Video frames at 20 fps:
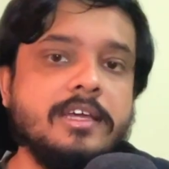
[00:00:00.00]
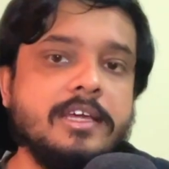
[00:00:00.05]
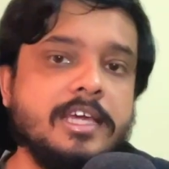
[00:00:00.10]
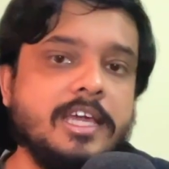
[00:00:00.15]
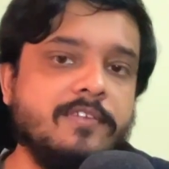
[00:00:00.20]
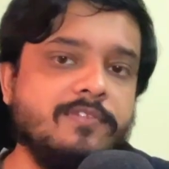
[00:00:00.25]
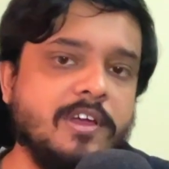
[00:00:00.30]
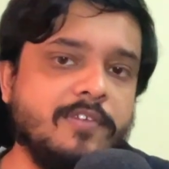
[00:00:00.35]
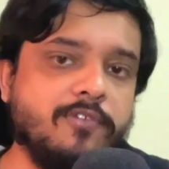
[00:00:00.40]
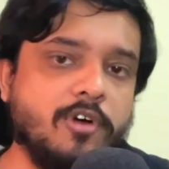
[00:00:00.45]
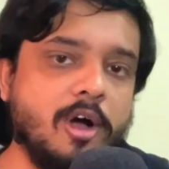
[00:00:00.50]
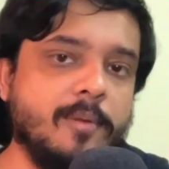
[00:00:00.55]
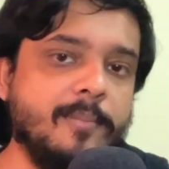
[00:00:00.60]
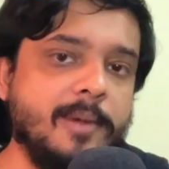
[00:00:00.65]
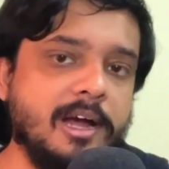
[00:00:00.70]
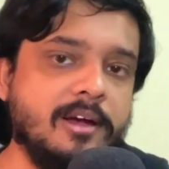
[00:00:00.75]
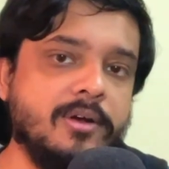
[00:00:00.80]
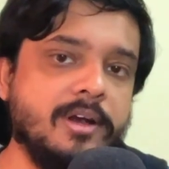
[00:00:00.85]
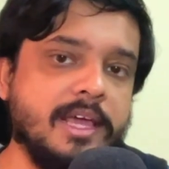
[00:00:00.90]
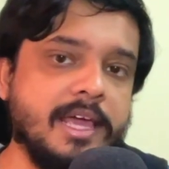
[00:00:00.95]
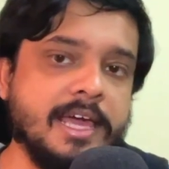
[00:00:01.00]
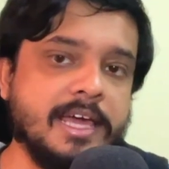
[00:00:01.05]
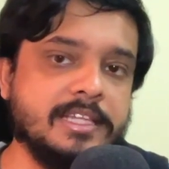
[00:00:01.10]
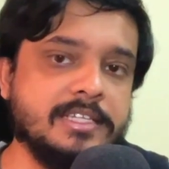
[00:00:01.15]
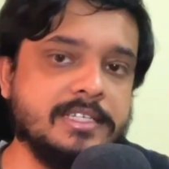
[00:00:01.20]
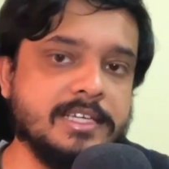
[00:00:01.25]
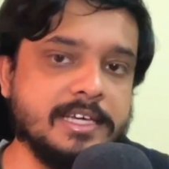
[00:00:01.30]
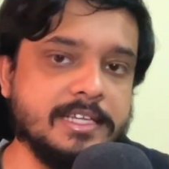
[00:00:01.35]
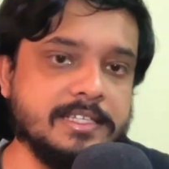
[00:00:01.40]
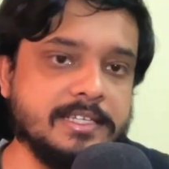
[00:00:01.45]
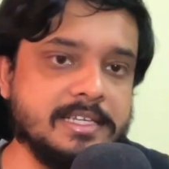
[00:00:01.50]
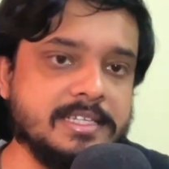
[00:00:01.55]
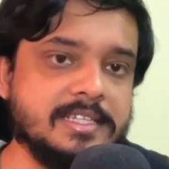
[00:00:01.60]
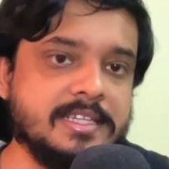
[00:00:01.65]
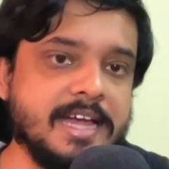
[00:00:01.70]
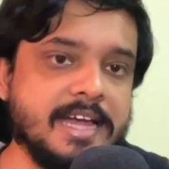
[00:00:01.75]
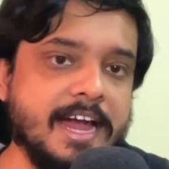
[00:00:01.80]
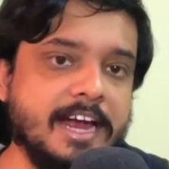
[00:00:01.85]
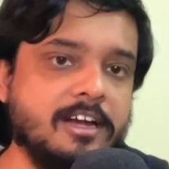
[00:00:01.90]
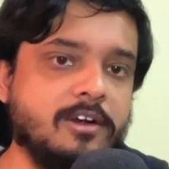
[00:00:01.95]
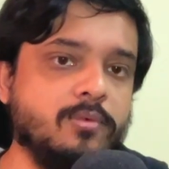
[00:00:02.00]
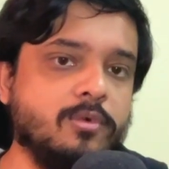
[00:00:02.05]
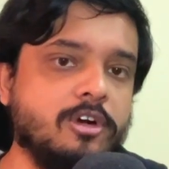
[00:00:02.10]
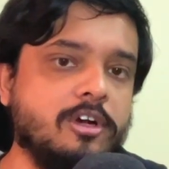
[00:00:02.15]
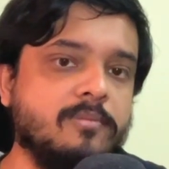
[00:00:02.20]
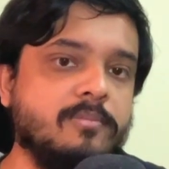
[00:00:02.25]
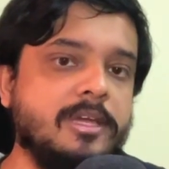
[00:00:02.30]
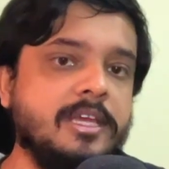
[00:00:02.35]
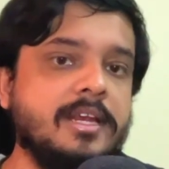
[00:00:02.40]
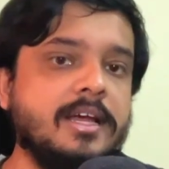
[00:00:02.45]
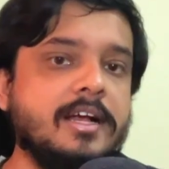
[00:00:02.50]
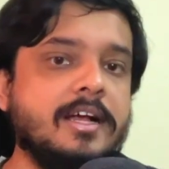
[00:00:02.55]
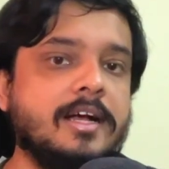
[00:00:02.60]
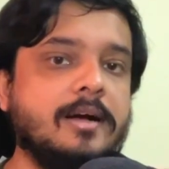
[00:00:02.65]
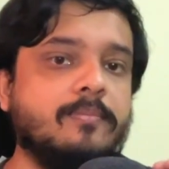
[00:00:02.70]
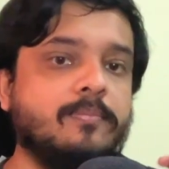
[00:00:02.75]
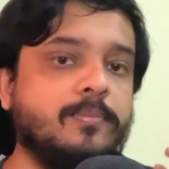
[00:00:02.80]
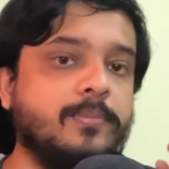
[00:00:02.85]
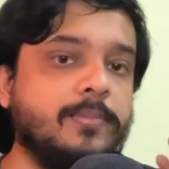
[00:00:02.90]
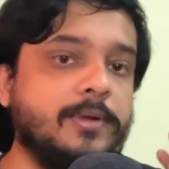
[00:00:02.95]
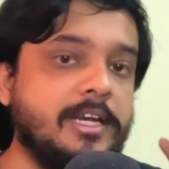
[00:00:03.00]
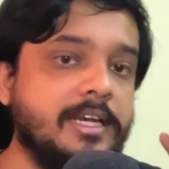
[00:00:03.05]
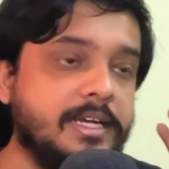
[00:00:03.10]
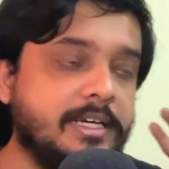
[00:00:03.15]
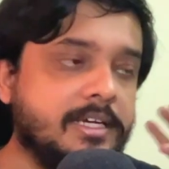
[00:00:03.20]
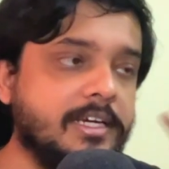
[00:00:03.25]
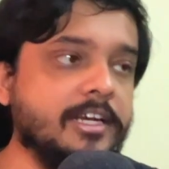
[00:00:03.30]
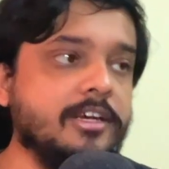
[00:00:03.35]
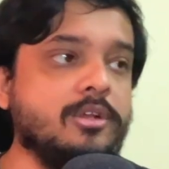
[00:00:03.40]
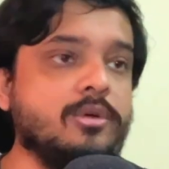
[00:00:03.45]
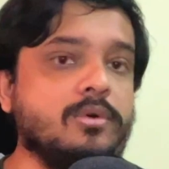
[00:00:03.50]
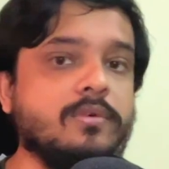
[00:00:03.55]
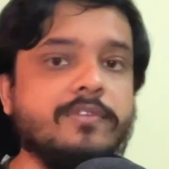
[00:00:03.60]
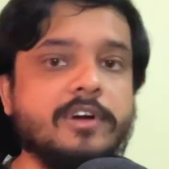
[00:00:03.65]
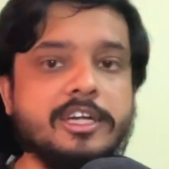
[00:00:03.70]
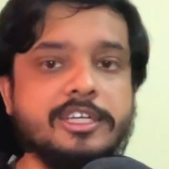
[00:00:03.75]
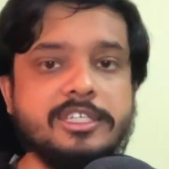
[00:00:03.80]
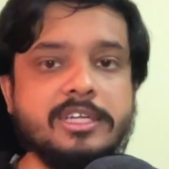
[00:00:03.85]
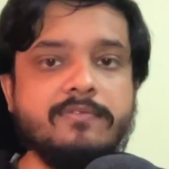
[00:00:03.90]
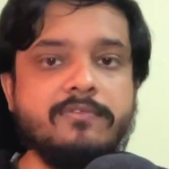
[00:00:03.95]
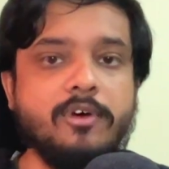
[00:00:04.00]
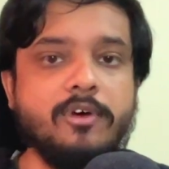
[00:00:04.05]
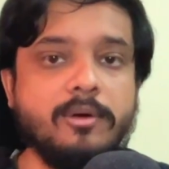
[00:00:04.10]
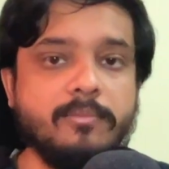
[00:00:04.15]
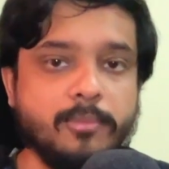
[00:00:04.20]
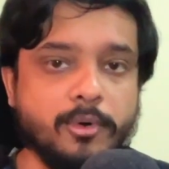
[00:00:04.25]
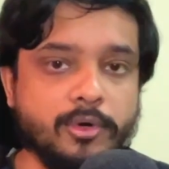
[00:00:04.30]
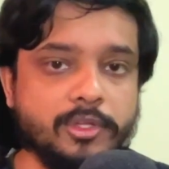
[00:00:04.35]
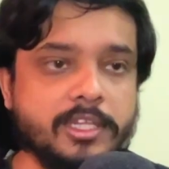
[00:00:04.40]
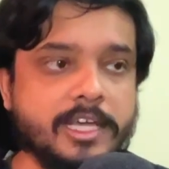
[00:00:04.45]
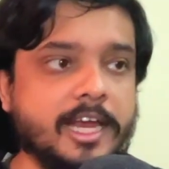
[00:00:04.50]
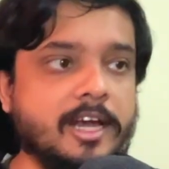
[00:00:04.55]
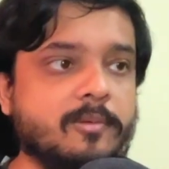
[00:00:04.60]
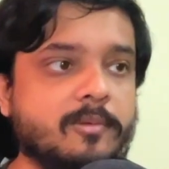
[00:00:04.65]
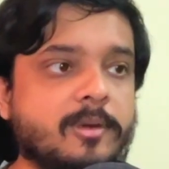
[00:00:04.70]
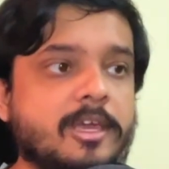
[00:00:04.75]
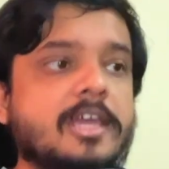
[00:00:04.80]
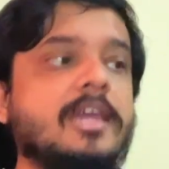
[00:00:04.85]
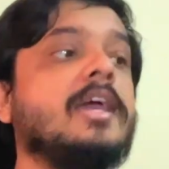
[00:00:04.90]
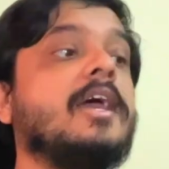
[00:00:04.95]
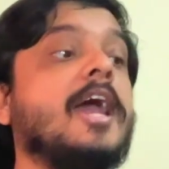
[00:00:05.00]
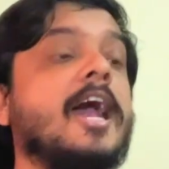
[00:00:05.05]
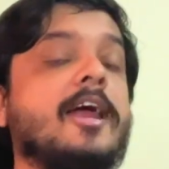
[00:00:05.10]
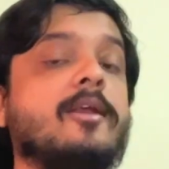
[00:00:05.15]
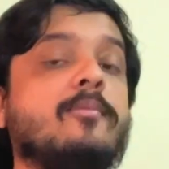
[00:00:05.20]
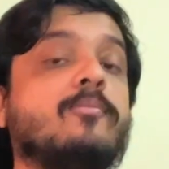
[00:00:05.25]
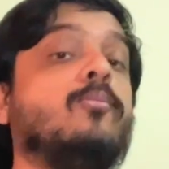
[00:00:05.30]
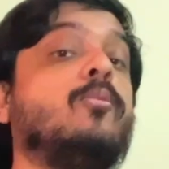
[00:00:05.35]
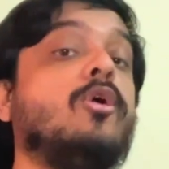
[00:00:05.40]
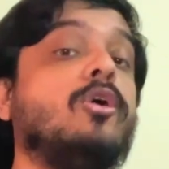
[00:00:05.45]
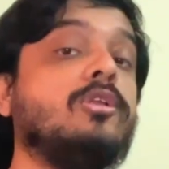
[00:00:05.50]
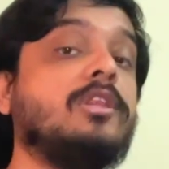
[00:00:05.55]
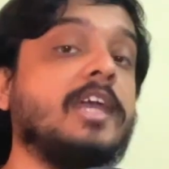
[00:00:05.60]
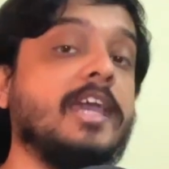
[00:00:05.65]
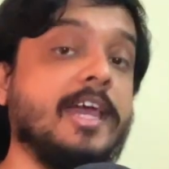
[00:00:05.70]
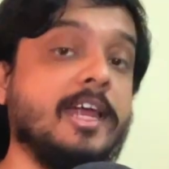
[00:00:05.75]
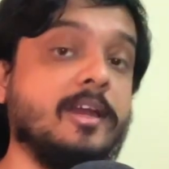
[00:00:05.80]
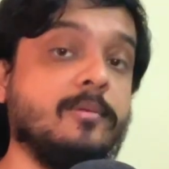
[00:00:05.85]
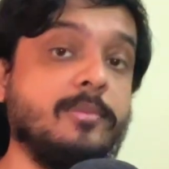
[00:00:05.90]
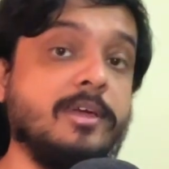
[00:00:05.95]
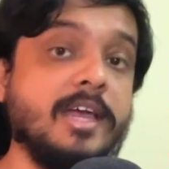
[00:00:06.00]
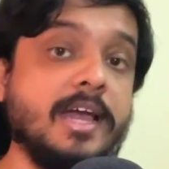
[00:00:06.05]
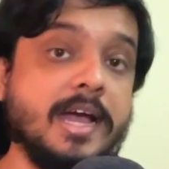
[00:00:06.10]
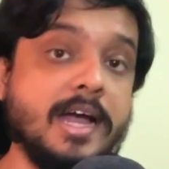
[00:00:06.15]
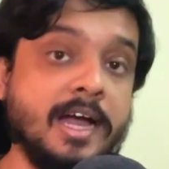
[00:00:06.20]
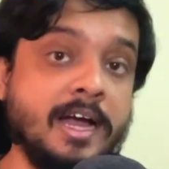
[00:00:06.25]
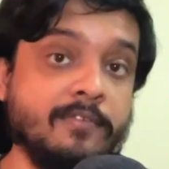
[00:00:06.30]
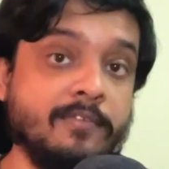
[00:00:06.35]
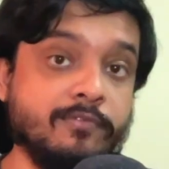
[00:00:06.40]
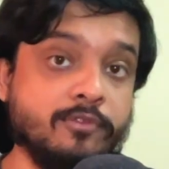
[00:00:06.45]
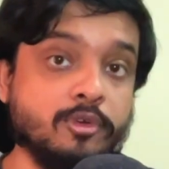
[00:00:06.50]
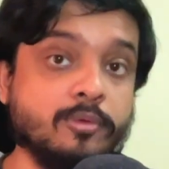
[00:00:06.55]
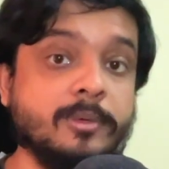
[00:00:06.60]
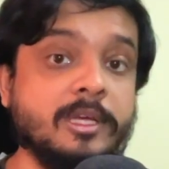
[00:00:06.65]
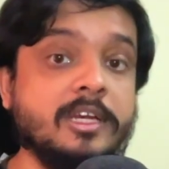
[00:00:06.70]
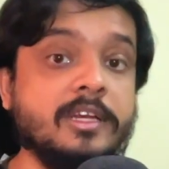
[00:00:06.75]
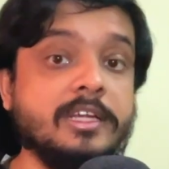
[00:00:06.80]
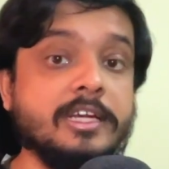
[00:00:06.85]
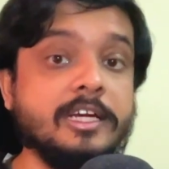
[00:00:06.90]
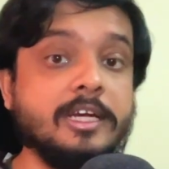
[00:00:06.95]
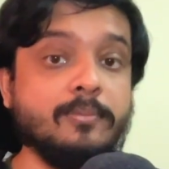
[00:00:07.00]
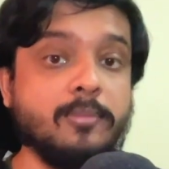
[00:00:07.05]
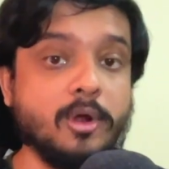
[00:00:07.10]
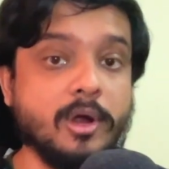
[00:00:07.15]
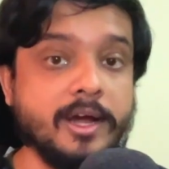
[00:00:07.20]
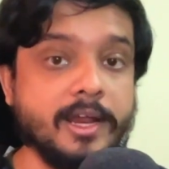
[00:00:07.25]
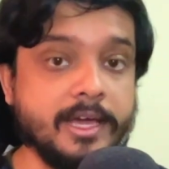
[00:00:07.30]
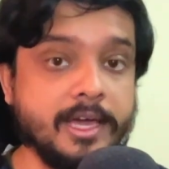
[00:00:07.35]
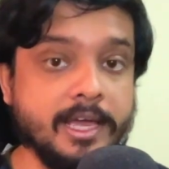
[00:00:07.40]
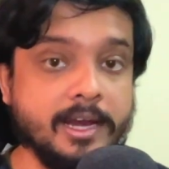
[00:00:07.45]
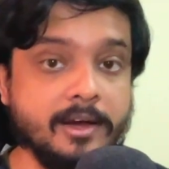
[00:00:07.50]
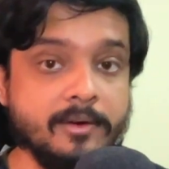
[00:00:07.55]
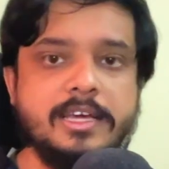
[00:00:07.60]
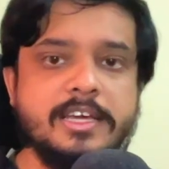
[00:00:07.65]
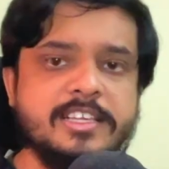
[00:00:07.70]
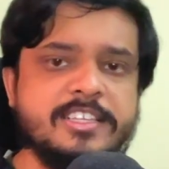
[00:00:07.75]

if the format on A changes, that would mean a completely new version for both A and B, and both A and B have to be redeployed again.